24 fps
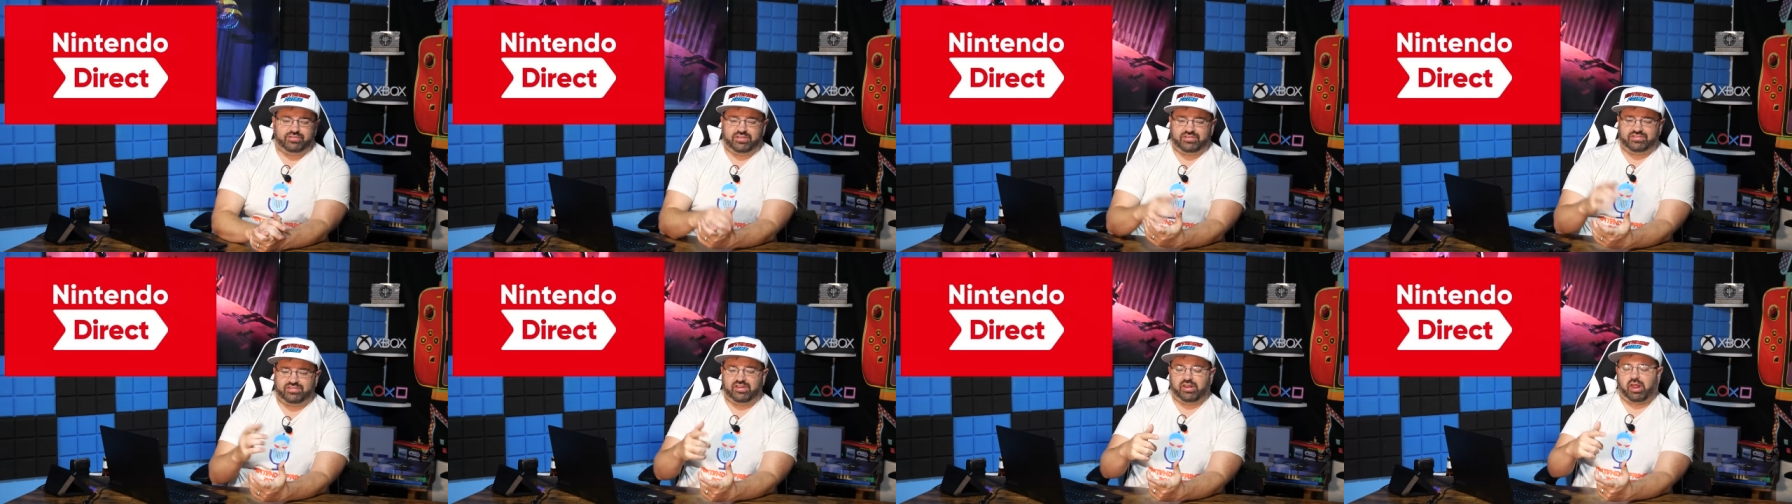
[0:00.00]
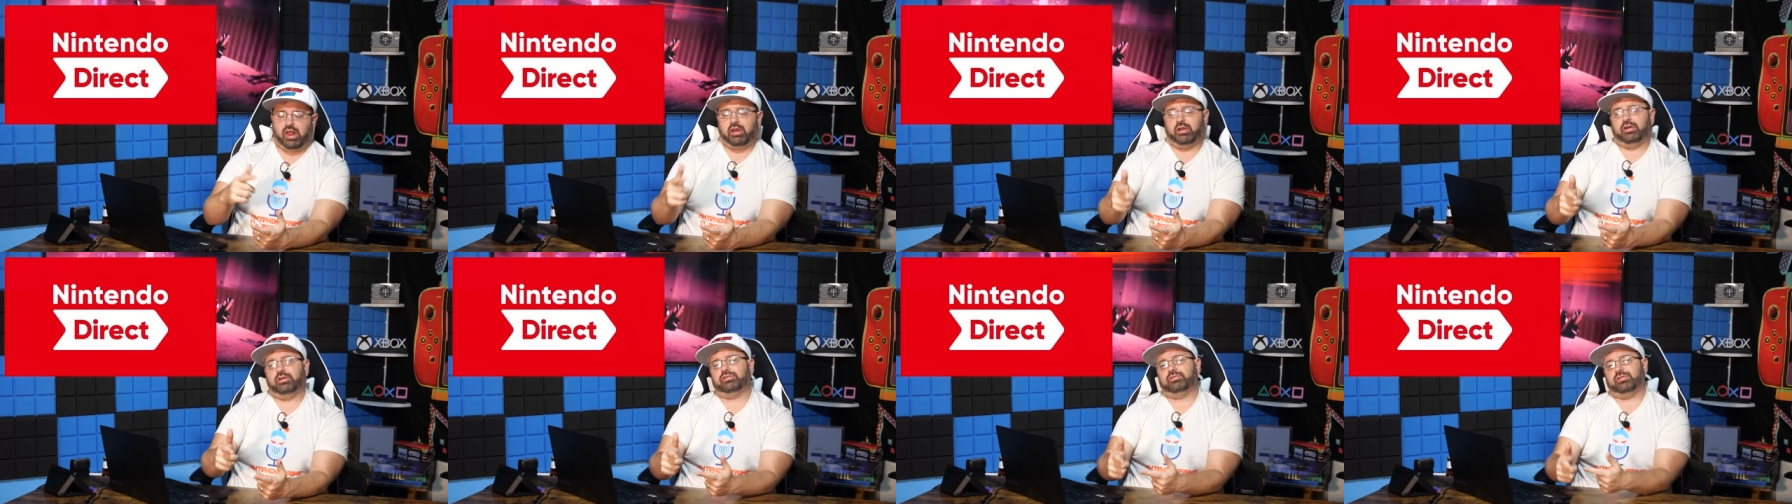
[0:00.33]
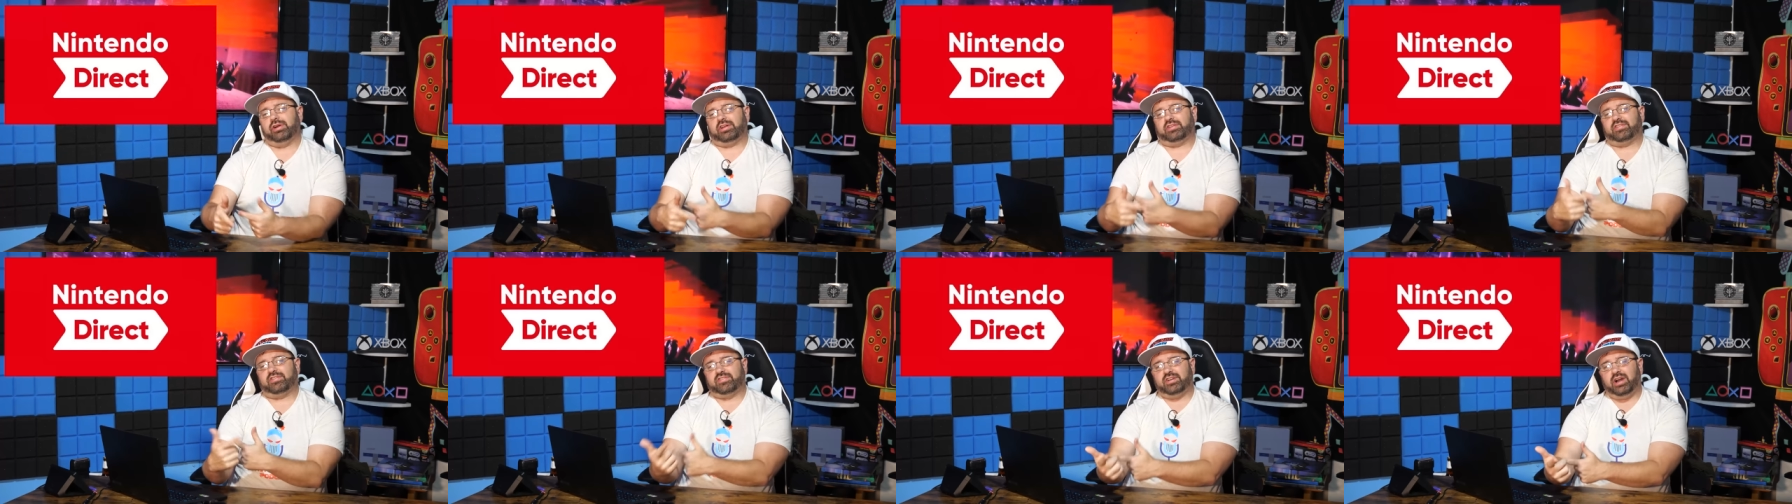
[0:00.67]
since Nintendo
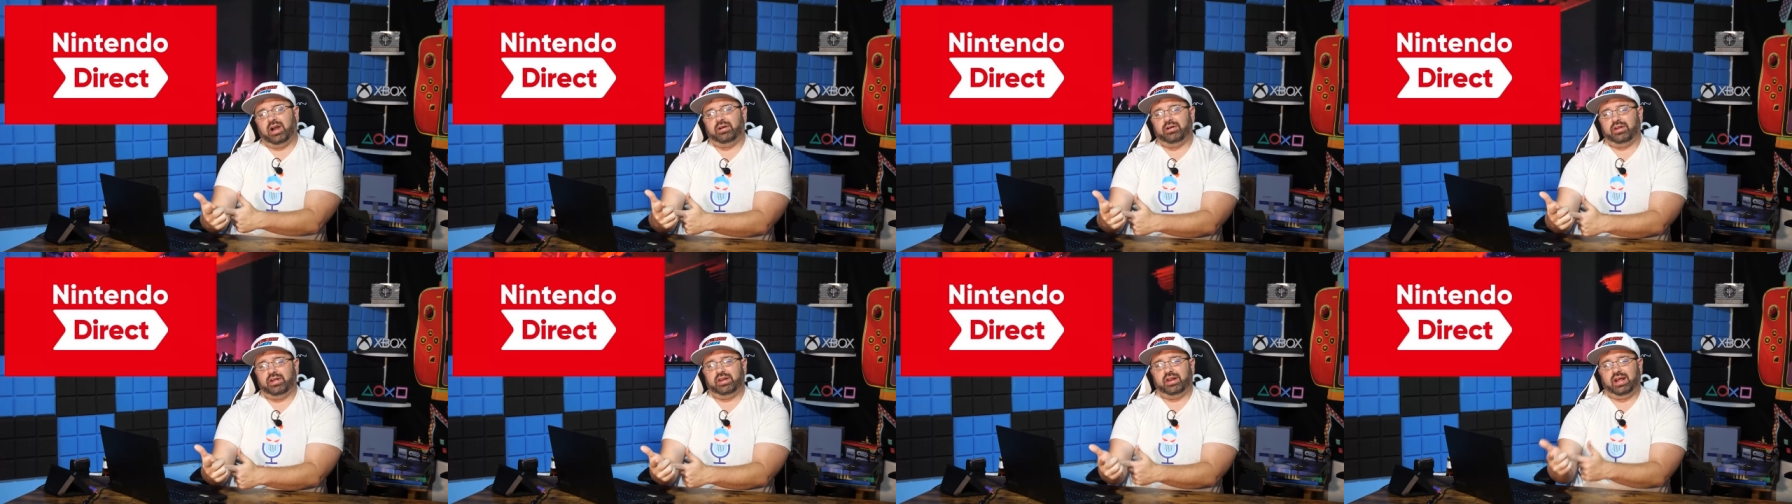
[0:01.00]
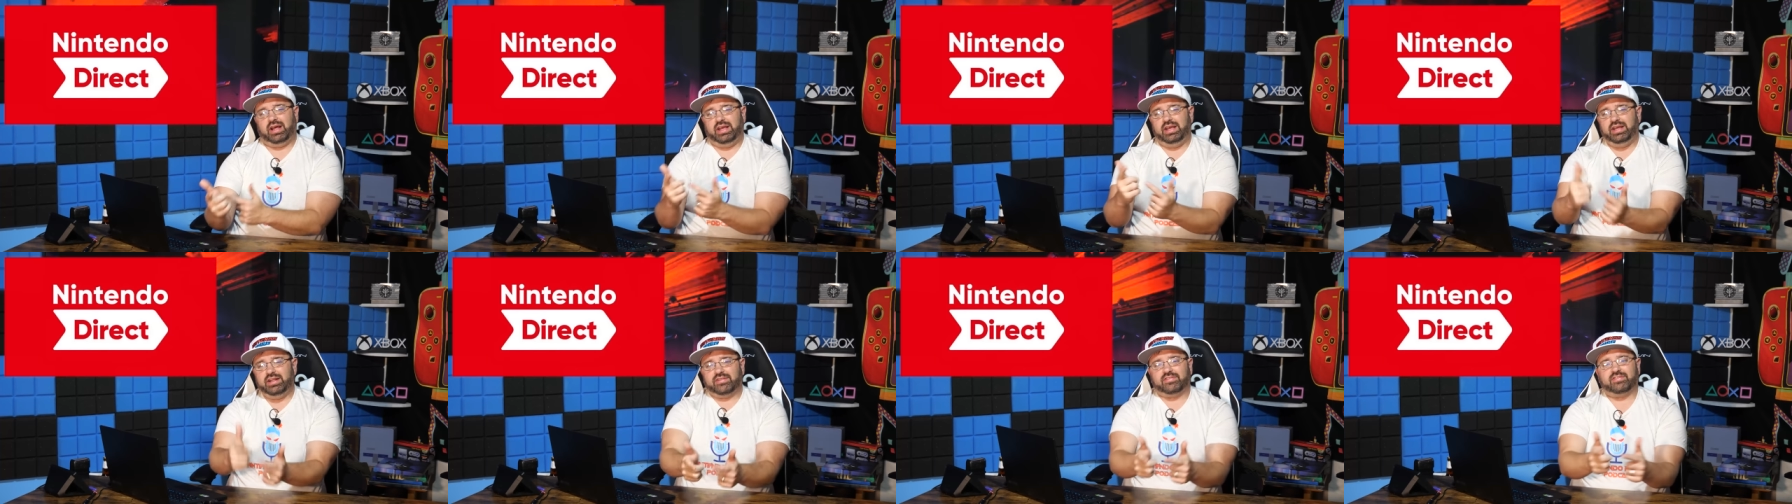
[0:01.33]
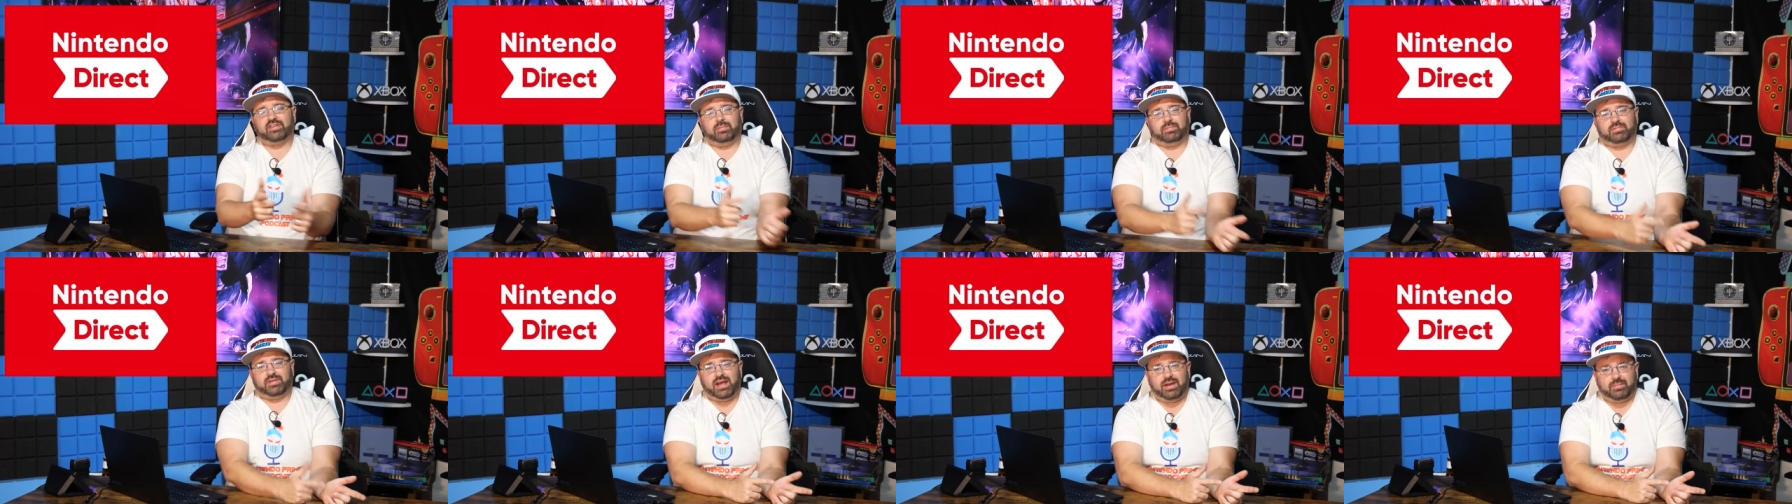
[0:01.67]
Direct started in
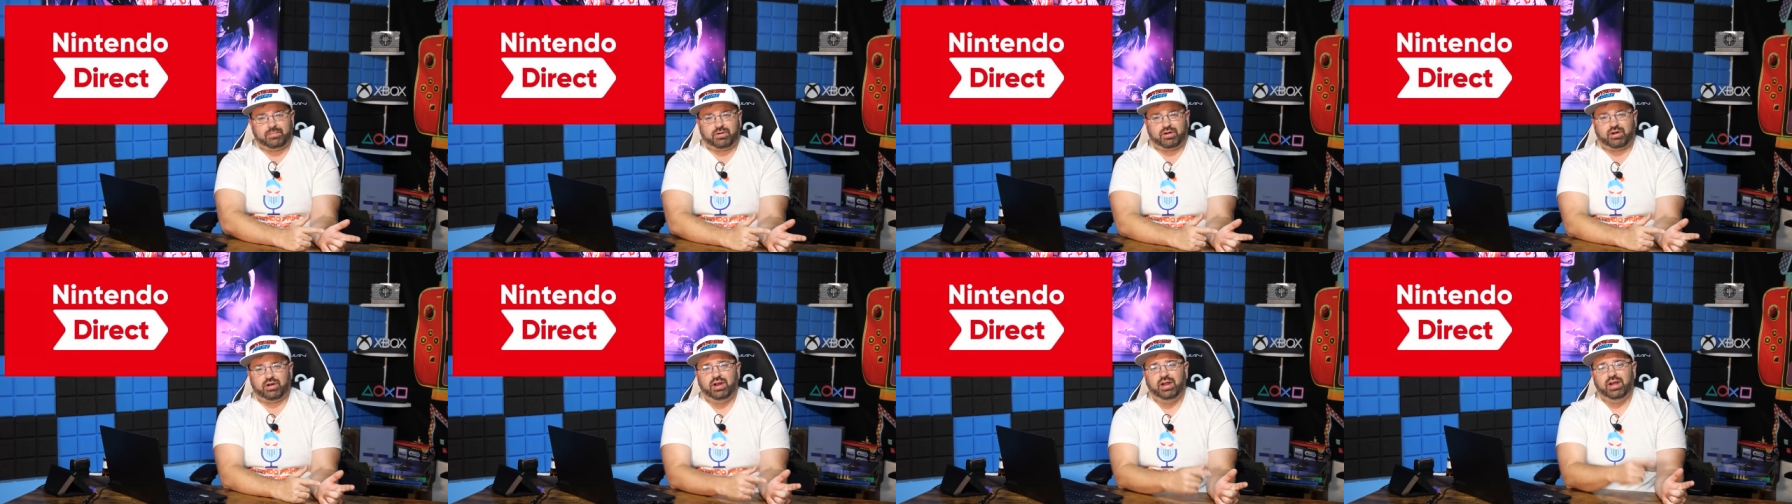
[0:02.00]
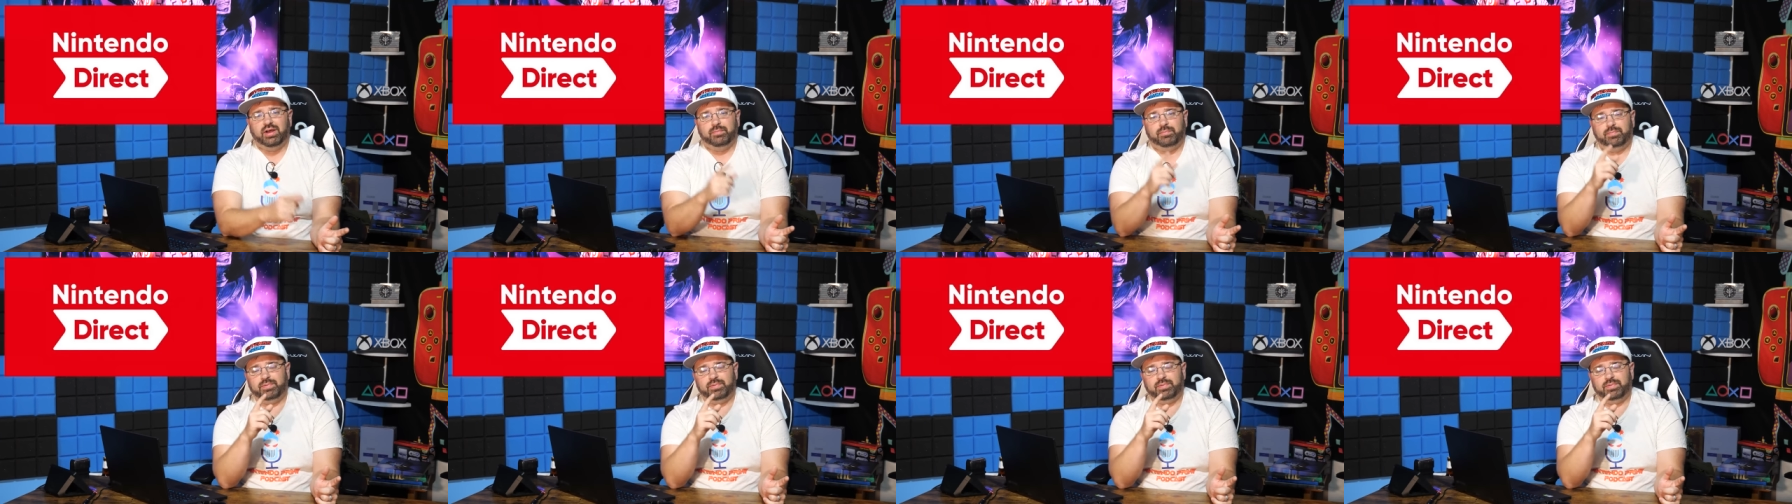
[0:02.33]
September,